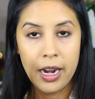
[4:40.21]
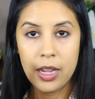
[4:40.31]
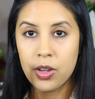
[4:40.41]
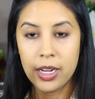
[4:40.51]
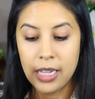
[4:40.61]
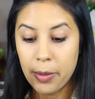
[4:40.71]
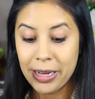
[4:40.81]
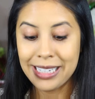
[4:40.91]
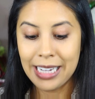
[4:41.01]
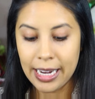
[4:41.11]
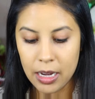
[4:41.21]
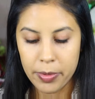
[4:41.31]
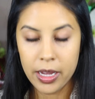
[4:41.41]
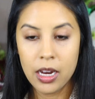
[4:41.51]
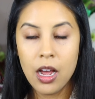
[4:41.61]
you guys, I mean a tiny
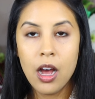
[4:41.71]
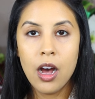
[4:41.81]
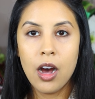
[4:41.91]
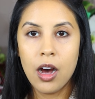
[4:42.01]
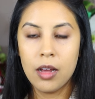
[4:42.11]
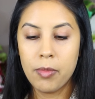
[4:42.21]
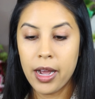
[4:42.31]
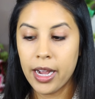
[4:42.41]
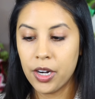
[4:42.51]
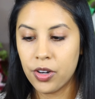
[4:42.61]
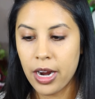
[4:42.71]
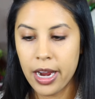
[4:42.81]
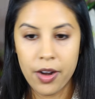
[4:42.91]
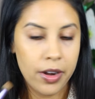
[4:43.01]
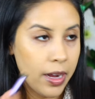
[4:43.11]
bit, on my under eye
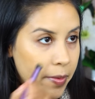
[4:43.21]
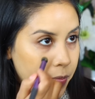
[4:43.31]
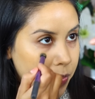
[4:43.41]
area.